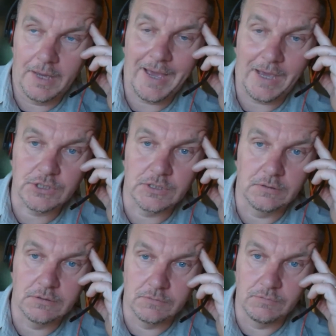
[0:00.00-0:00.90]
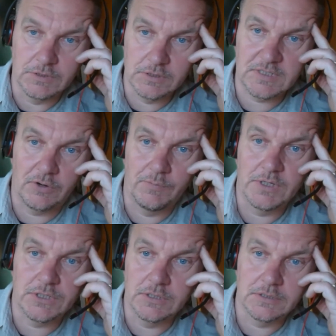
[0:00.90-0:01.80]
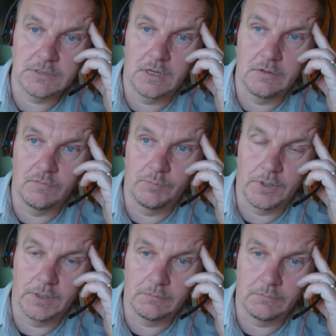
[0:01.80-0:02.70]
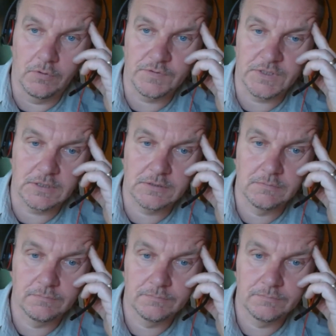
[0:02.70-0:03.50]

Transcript: action to reduce their emissions over buying offsets.